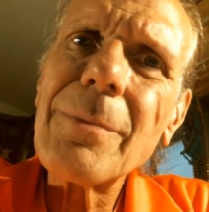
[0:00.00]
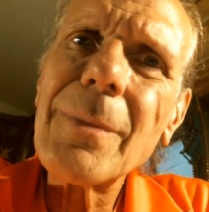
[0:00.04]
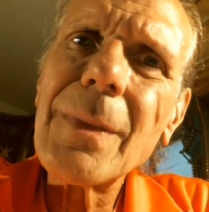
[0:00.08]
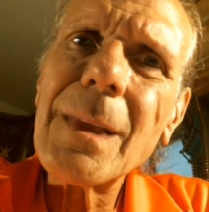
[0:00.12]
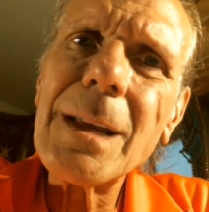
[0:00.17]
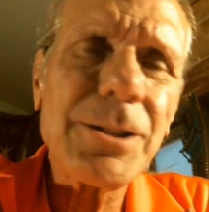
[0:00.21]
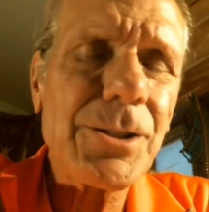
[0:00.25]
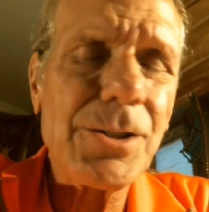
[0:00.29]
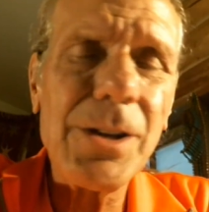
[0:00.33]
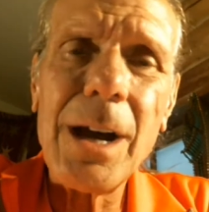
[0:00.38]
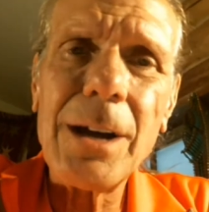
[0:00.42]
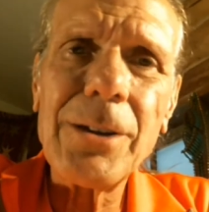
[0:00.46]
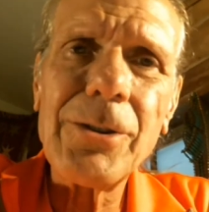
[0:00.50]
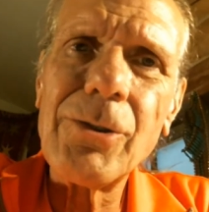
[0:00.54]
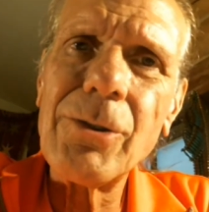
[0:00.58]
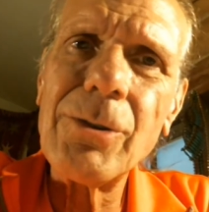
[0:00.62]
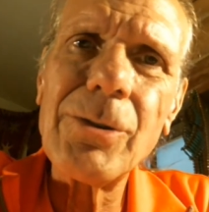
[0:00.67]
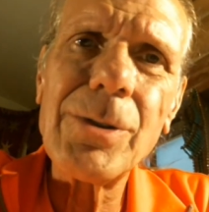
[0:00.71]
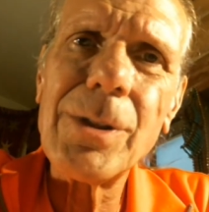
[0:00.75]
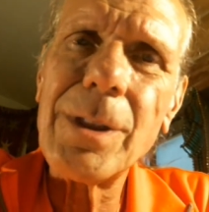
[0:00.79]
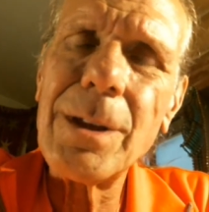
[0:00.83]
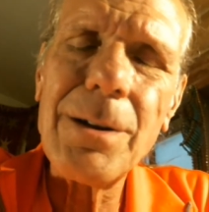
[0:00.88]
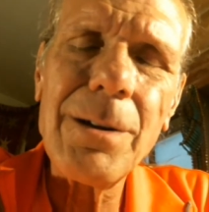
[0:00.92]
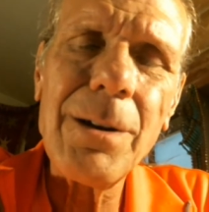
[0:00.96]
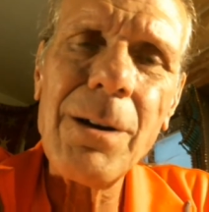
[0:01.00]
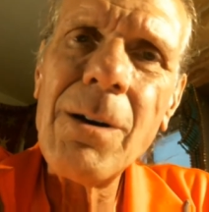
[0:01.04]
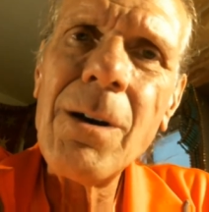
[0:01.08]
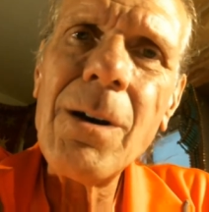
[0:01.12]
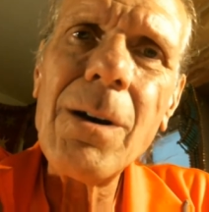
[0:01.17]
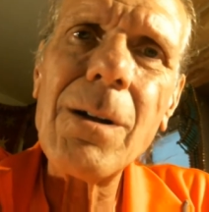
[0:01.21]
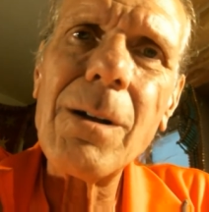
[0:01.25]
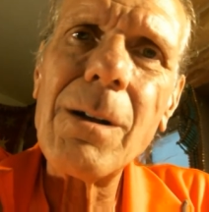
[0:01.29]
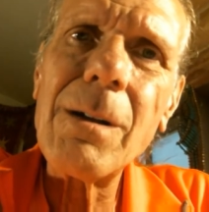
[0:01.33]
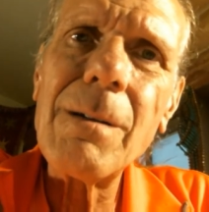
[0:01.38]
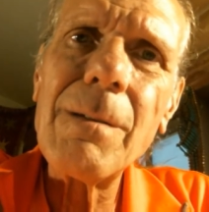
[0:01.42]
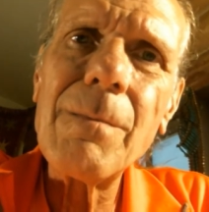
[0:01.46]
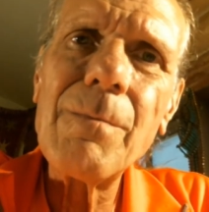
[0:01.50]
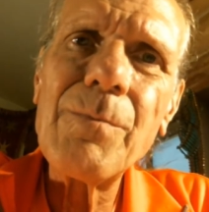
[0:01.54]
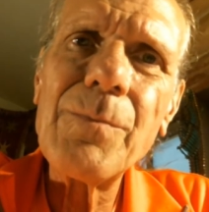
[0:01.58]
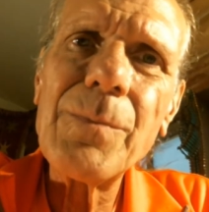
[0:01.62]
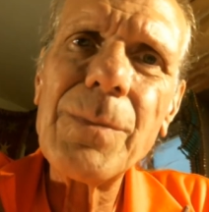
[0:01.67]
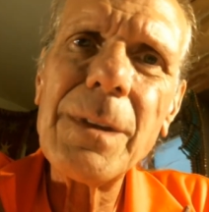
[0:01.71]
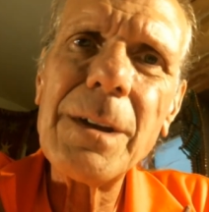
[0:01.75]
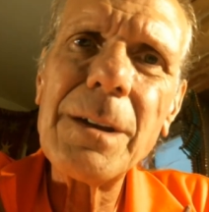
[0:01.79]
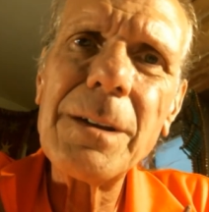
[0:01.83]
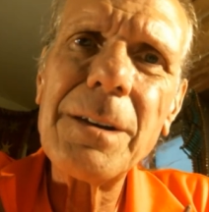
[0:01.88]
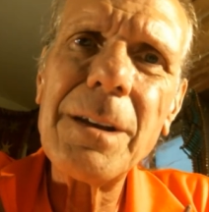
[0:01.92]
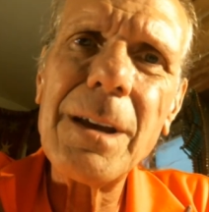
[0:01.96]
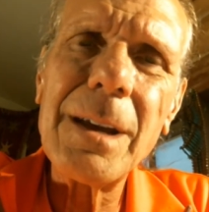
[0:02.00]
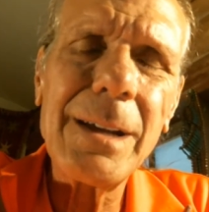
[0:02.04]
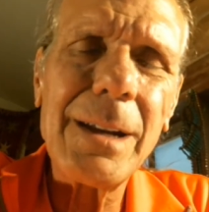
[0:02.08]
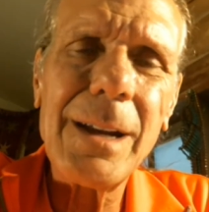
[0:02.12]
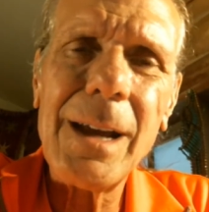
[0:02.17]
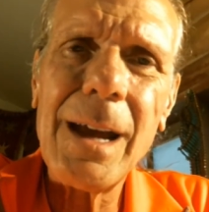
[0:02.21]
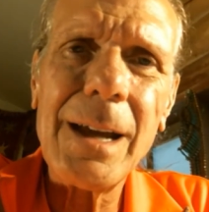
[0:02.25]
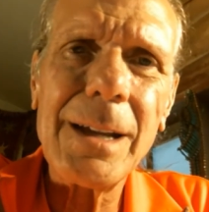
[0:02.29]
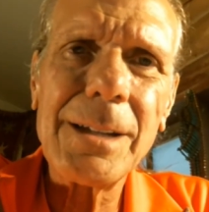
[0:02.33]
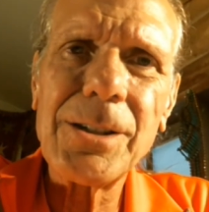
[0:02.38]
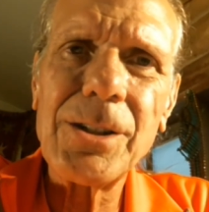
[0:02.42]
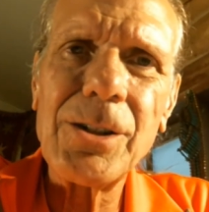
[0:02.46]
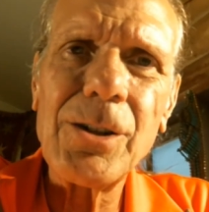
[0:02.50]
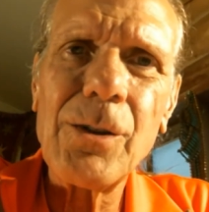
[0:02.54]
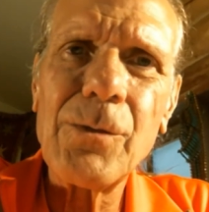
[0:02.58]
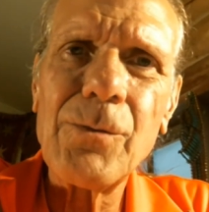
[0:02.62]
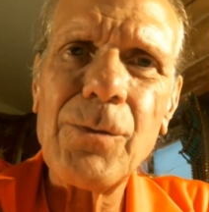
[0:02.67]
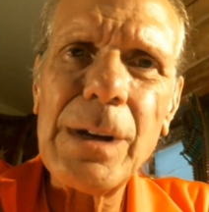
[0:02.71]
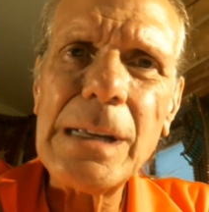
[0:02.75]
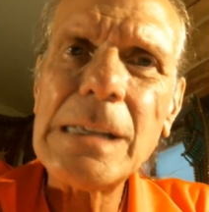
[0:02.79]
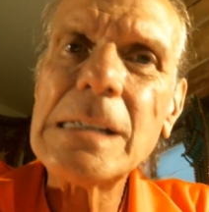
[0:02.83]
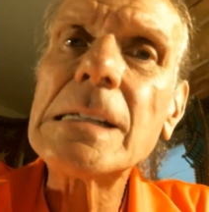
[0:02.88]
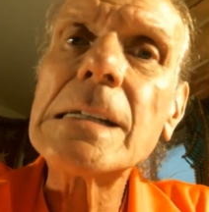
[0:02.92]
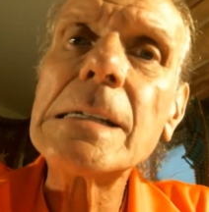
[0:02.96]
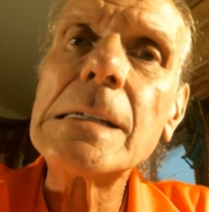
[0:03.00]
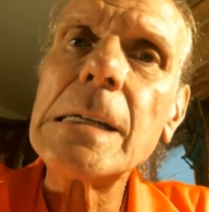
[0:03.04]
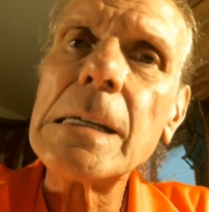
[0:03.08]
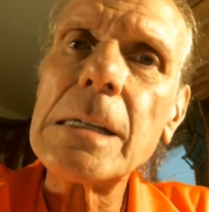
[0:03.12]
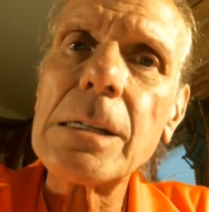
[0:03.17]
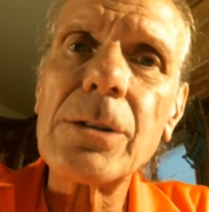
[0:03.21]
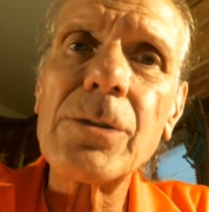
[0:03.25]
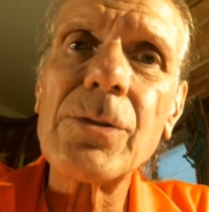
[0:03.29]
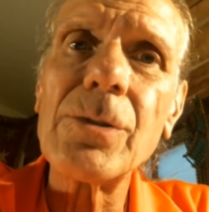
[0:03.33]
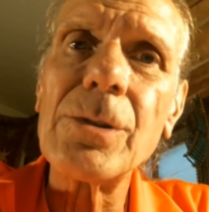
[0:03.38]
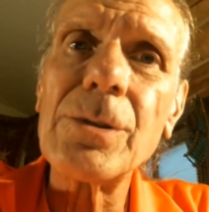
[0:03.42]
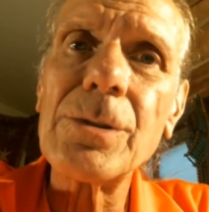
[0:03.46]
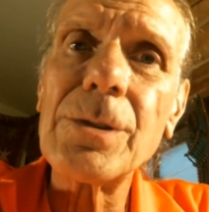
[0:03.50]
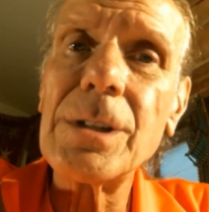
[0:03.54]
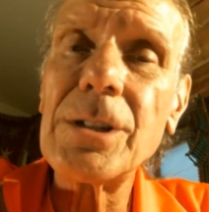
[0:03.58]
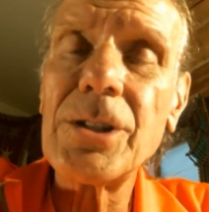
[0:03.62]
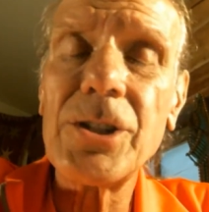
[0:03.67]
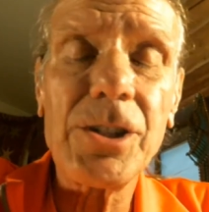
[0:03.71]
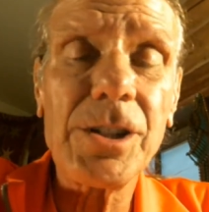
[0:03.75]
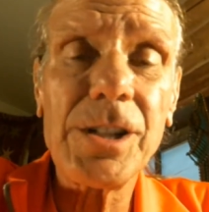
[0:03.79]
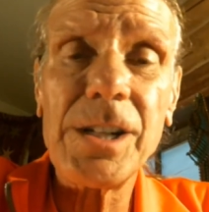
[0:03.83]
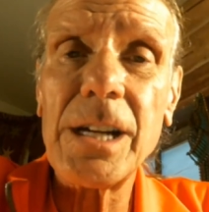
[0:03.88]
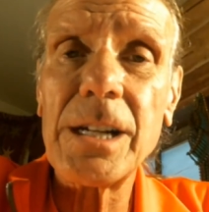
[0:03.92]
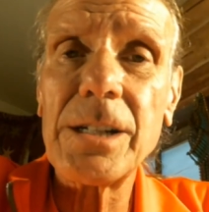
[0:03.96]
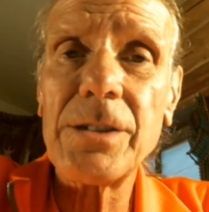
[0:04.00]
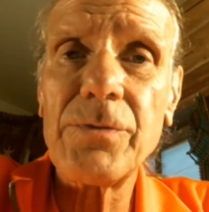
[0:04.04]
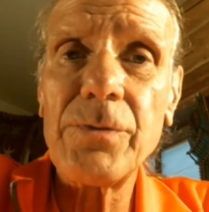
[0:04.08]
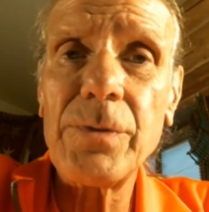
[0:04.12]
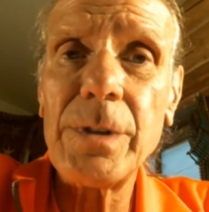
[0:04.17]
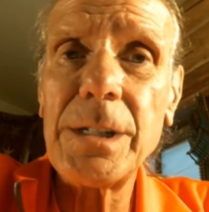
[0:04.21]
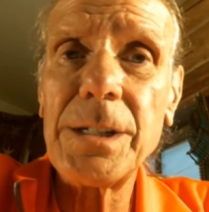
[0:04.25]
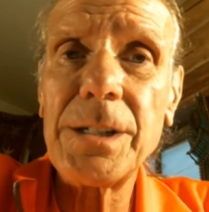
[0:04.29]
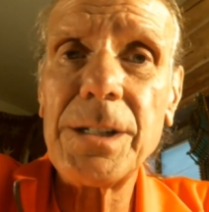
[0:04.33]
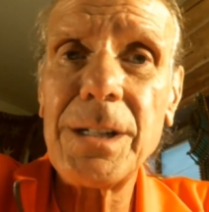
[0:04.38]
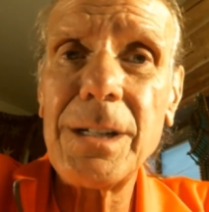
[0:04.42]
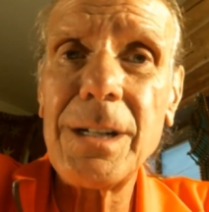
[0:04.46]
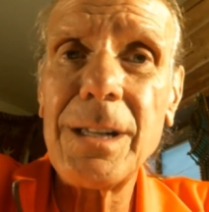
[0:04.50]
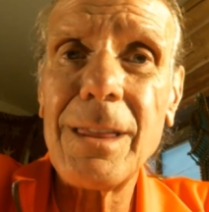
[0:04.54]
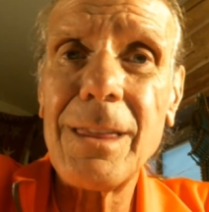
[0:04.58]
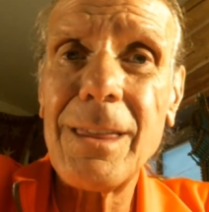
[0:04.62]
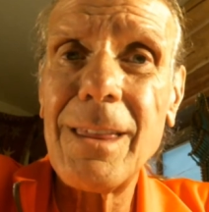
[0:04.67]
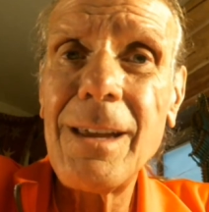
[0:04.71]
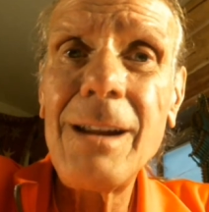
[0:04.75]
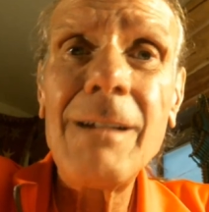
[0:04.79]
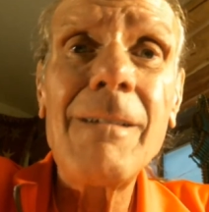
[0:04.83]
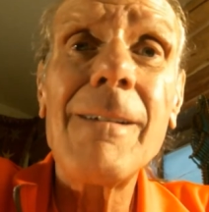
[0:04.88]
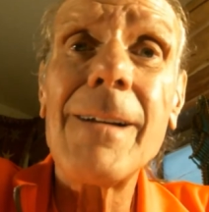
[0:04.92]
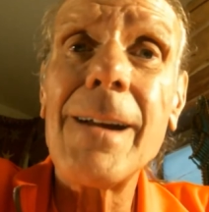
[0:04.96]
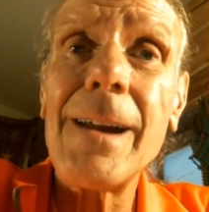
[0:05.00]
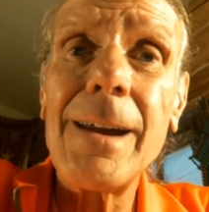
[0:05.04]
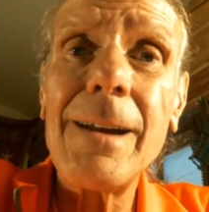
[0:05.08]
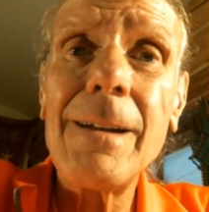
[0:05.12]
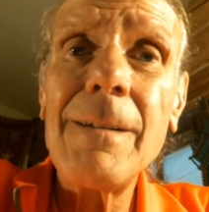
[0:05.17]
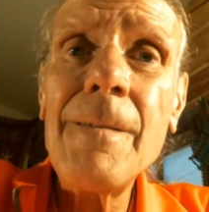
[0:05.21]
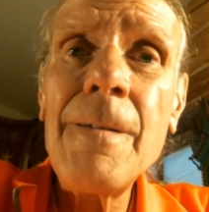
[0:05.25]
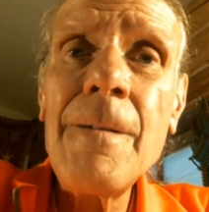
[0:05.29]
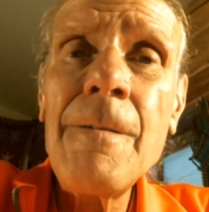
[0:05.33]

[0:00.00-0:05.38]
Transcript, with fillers: It's not truth at all. It has no reason in truth. It just has reason in theory.